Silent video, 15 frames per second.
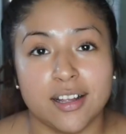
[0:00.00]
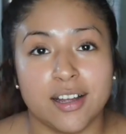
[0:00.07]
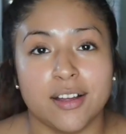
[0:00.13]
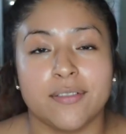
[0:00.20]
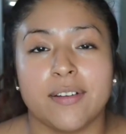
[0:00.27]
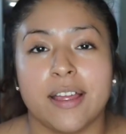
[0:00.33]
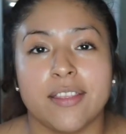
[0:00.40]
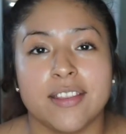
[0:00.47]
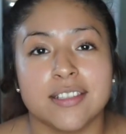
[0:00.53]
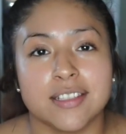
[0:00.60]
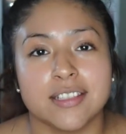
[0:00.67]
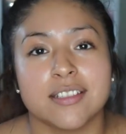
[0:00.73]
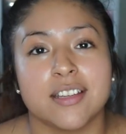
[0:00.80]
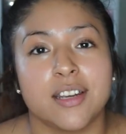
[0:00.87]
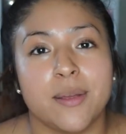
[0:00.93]
off, this
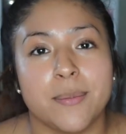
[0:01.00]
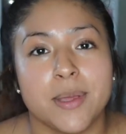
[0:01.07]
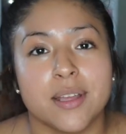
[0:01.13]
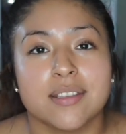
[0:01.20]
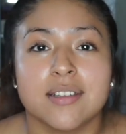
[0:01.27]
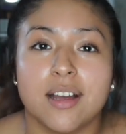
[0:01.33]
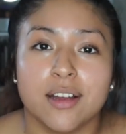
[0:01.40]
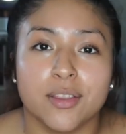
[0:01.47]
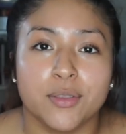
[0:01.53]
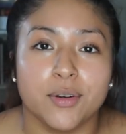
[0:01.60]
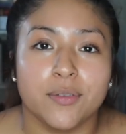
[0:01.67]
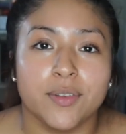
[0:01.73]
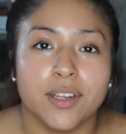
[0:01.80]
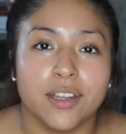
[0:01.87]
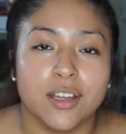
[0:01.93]
is going to be a talk
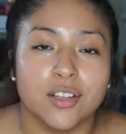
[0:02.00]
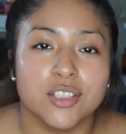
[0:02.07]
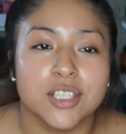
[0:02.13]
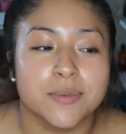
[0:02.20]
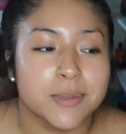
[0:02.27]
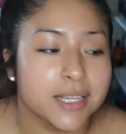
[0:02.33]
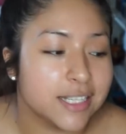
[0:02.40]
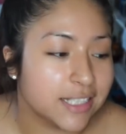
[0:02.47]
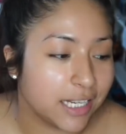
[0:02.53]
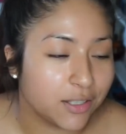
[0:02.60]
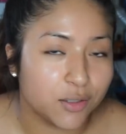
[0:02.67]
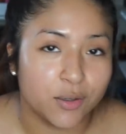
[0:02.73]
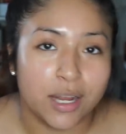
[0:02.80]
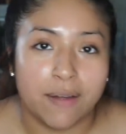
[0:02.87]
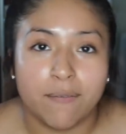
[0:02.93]
through video just because I
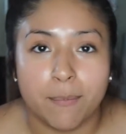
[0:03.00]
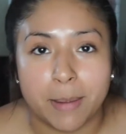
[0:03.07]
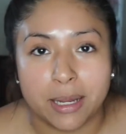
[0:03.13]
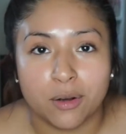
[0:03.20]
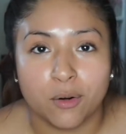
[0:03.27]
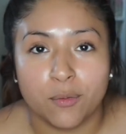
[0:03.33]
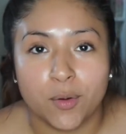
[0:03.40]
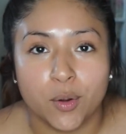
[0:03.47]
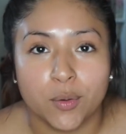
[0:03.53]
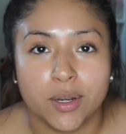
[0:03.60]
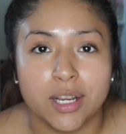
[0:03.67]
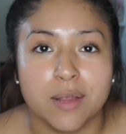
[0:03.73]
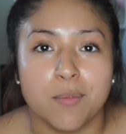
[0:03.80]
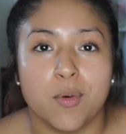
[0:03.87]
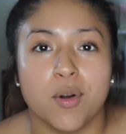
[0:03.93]
don't have a microphone
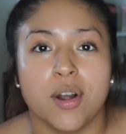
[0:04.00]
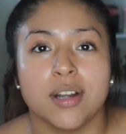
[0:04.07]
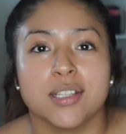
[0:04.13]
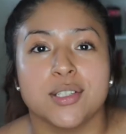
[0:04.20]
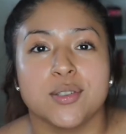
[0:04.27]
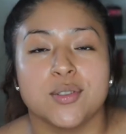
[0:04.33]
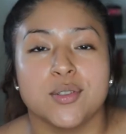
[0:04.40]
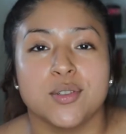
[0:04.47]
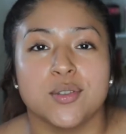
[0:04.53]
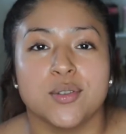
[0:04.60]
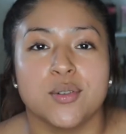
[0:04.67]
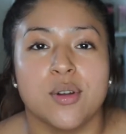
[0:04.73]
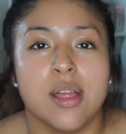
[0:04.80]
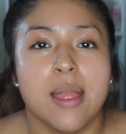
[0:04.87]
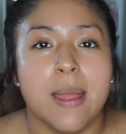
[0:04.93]
anymore to
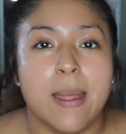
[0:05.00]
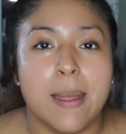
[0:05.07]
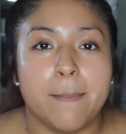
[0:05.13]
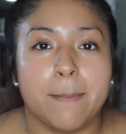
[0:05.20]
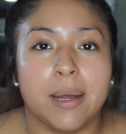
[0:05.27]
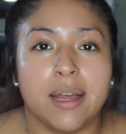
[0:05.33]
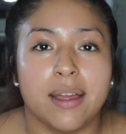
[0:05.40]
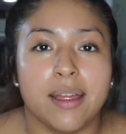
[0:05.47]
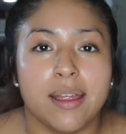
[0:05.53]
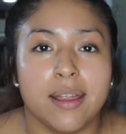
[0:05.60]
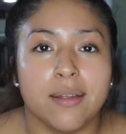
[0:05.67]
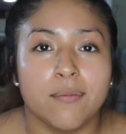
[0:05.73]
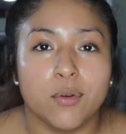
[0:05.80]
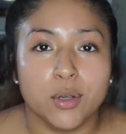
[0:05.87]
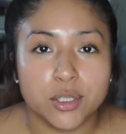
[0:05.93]
do
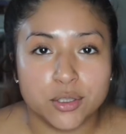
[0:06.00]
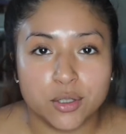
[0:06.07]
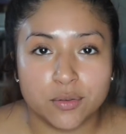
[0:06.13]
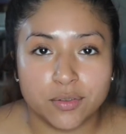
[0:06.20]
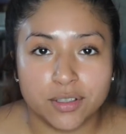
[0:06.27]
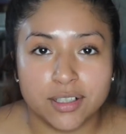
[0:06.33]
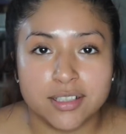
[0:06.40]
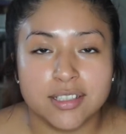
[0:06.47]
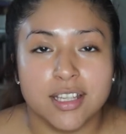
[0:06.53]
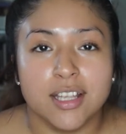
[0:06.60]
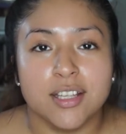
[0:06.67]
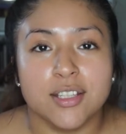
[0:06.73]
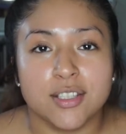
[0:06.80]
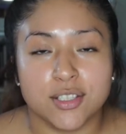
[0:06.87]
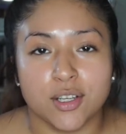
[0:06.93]
my voiceovers.
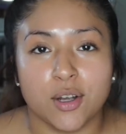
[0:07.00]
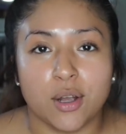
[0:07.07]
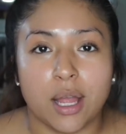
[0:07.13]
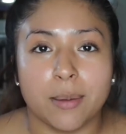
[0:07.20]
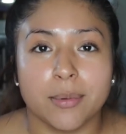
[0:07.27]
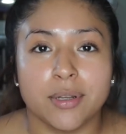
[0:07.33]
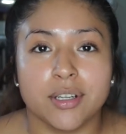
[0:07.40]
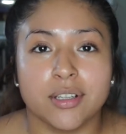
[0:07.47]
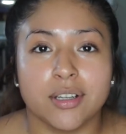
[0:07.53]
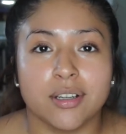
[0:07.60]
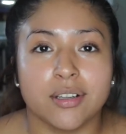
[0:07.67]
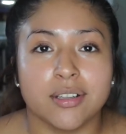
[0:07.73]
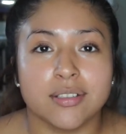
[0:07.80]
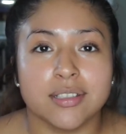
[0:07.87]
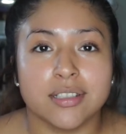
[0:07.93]
So I'm going
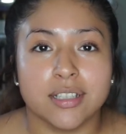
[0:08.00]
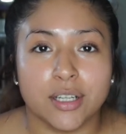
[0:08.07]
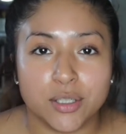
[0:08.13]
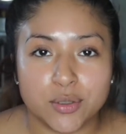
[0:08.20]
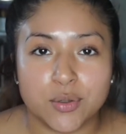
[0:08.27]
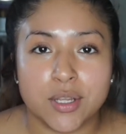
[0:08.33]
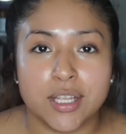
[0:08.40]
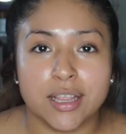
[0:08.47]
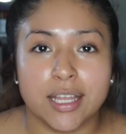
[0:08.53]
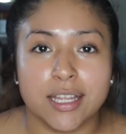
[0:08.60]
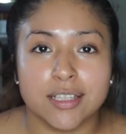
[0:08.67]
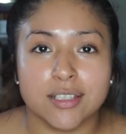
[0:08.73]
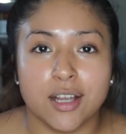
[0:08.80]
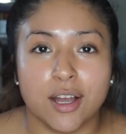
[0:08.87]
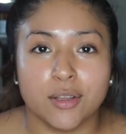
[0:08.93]
to start doing
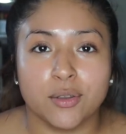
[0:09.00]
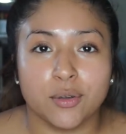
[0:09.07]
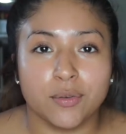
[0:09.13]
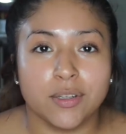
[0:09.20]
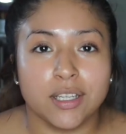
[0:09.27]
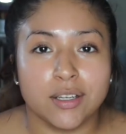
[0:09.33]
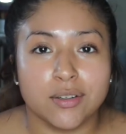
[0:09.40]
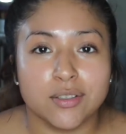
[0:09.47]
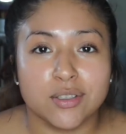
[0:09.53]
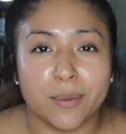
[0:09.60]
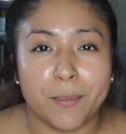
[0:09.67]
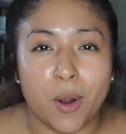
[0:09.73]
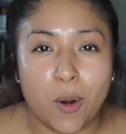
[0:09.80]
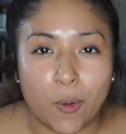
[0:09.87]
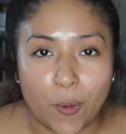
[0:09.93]
like talk through videos.
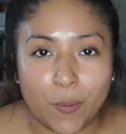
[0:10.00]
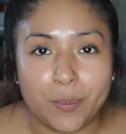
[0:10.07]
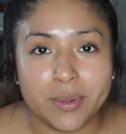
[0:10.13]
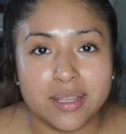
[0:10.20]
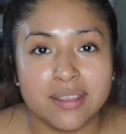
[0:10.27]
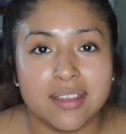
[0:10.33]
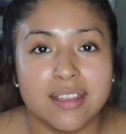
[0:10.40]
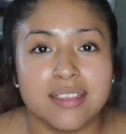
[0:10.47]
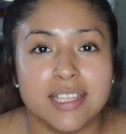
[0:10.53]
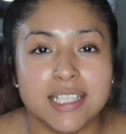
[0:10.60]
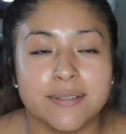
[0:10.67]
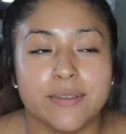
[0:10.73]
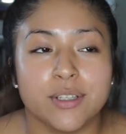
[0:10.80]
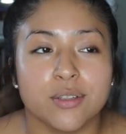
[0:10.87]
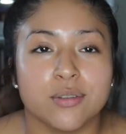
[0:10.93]
I'm hoping that
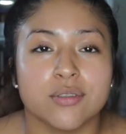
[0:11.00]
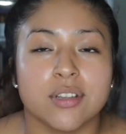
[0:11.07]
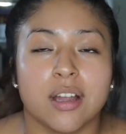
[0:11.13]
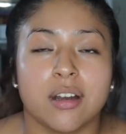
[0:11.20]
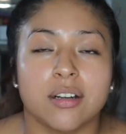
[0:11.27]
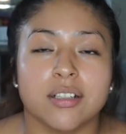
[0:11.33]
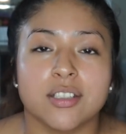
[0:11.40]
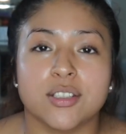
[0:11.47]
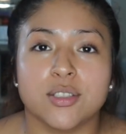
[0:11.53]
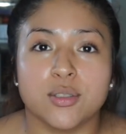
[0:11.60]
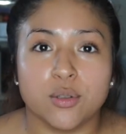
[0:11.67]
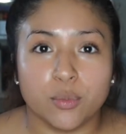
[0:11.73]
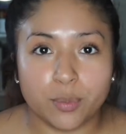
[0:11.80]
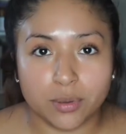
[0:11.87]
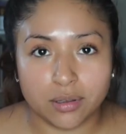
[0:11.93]
these videos aren't
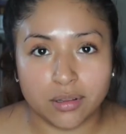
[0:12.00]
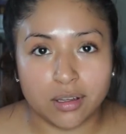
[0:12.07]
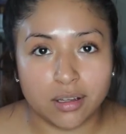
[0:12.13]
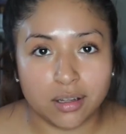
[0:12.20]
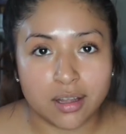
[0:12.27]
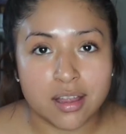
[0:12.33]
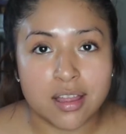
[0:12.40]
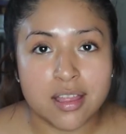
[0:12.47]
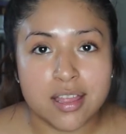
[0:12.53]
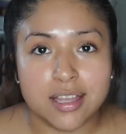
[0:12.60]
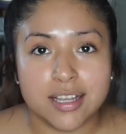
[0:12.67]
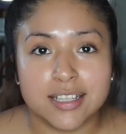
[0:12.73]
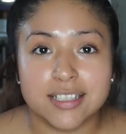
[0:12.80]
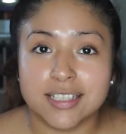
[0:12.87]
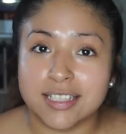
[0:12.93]
super long
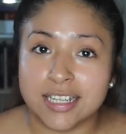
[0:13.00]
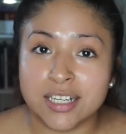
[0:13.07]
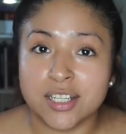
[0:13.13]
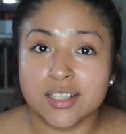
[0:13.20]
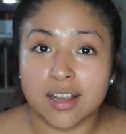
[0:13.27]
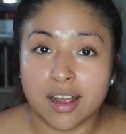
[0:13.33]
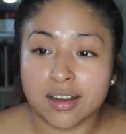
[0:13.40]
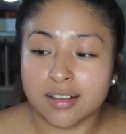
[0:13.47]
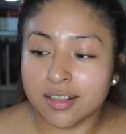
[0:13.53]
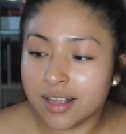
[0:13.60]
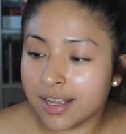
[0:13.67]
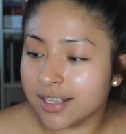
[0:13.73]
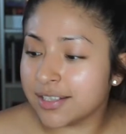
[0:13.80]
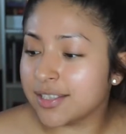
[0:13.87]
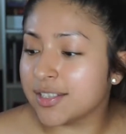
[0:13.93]
because I tend to talk a
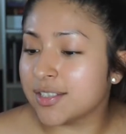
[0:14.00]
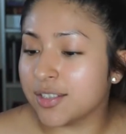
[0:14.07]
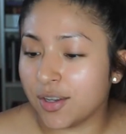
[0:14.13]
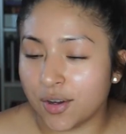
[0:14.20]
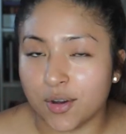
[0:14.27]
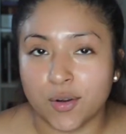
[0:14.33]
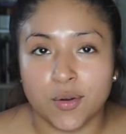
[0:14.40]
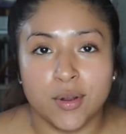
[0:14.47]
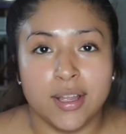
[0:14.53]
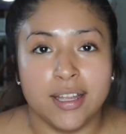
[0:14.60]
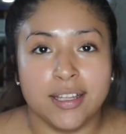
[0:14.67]
lot. So